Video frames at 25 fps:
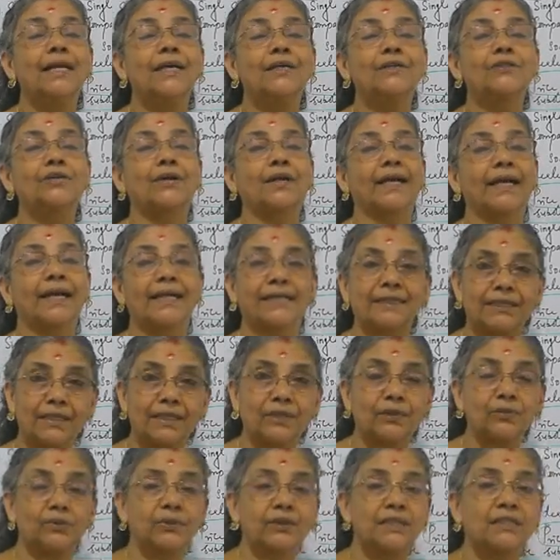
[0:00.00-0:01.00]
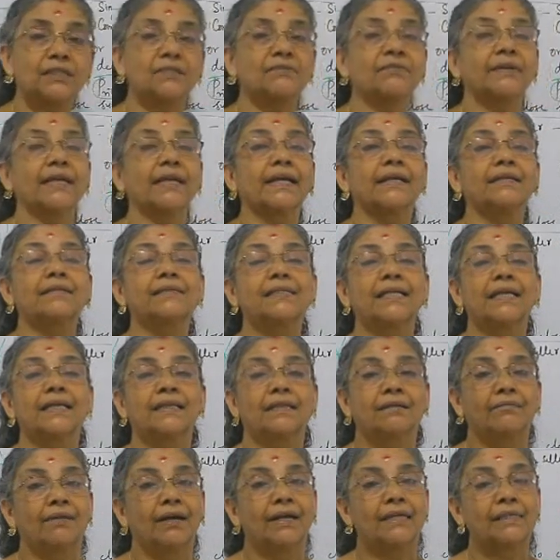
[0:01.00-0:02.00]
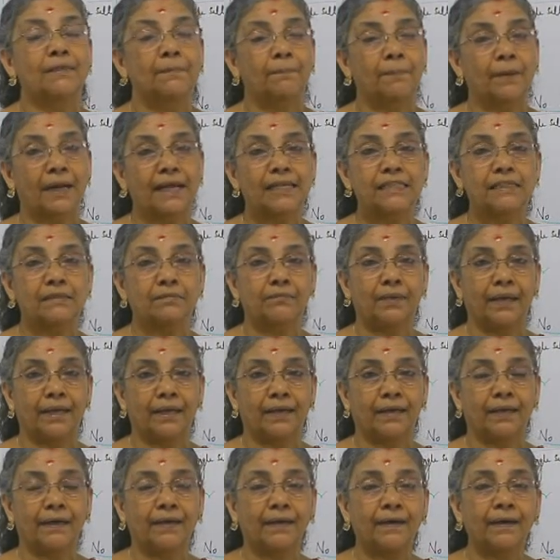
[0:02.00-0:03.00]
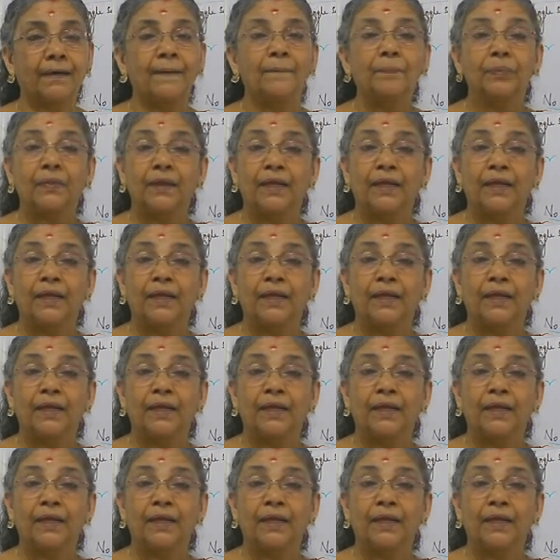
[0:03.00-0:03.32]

So connected to this, we can say that what is a price maker?